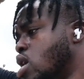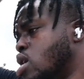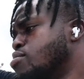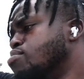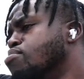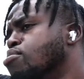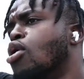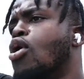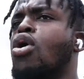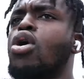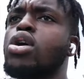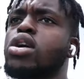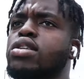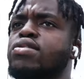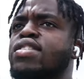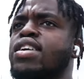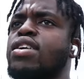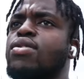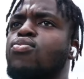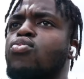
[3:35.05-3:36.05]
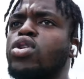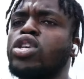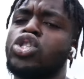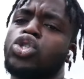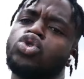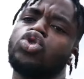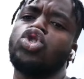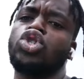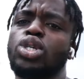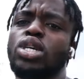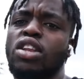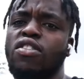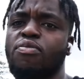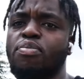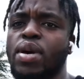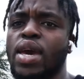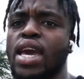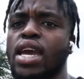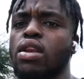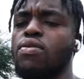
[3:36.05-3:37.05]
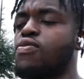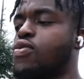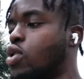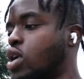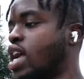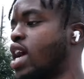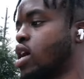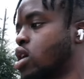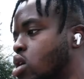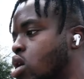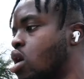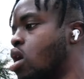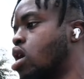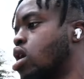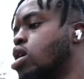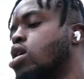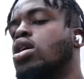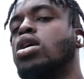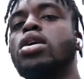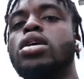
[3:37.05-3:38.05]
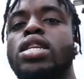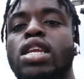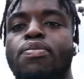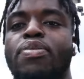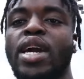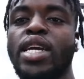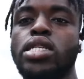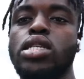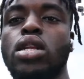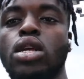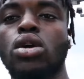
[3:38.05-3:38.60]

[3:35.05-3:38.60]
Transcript: more than what you should have paid for that car. Now back to the